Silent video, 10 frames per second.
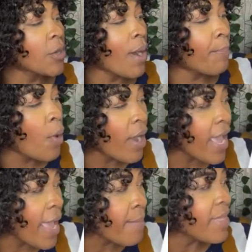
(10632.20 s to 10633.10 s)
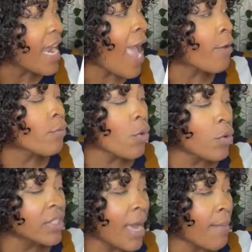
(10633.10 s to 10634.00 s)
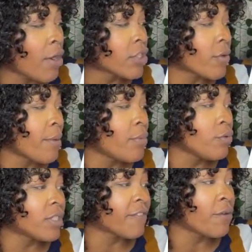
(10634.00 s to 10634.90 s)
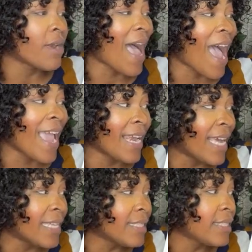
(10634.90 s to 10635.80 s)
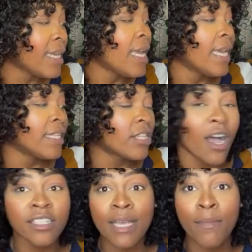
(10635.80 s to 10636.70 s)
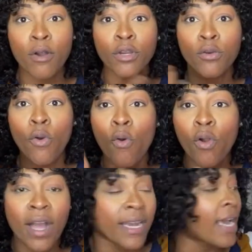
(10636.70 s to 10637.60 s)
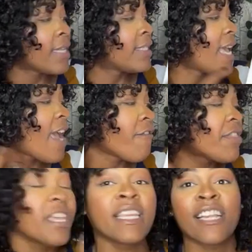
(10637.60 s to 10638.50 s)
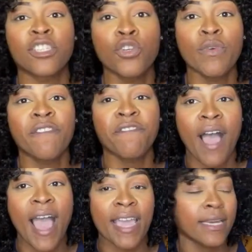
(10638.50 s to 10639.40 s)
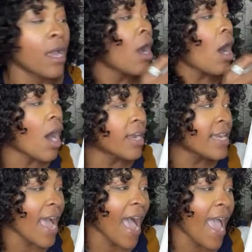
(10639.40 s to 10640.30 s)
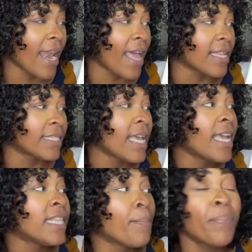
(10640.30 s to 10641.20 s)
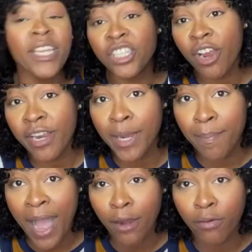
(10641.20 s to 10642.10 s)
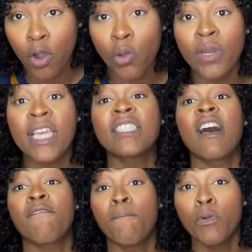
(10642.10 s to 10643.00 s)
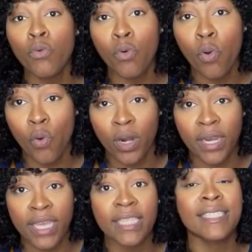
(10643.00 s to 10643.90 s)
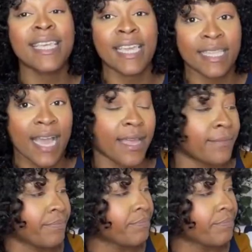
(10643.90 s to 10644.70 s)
a poem that I wrote about our beautiful island. It talks about the coconut, everything that you would find on the island. The picture in the background is of Blue Hole in St. Anne.